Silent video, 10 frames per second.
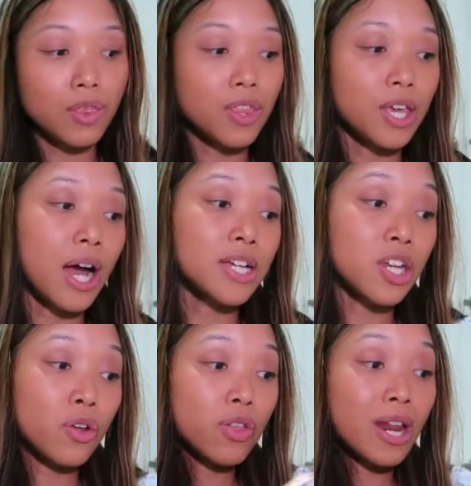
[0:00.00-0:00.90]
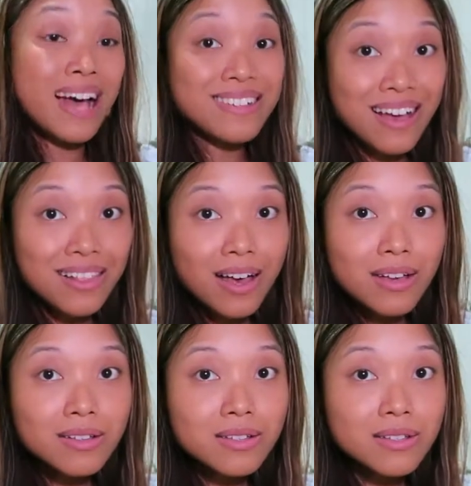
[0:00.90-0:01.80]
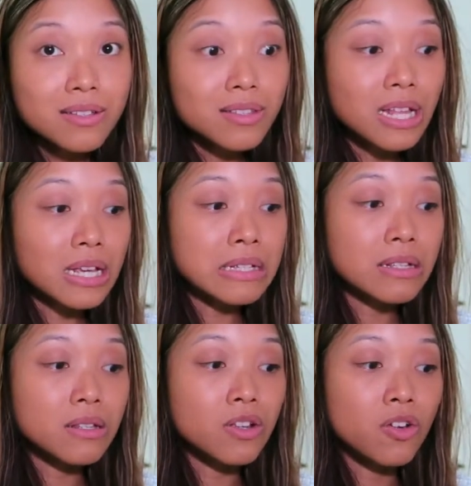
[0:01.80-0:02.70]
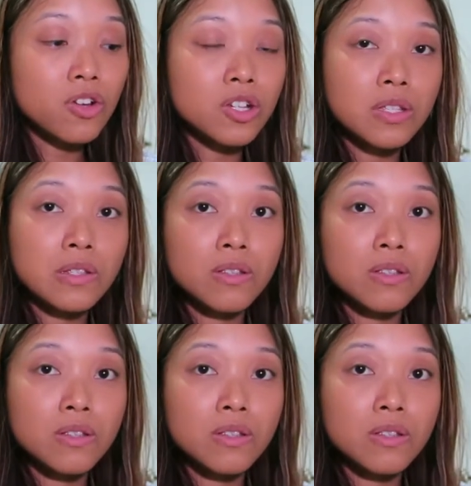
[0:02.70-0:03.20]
the eyeshadow that has color, that isn't, you know, just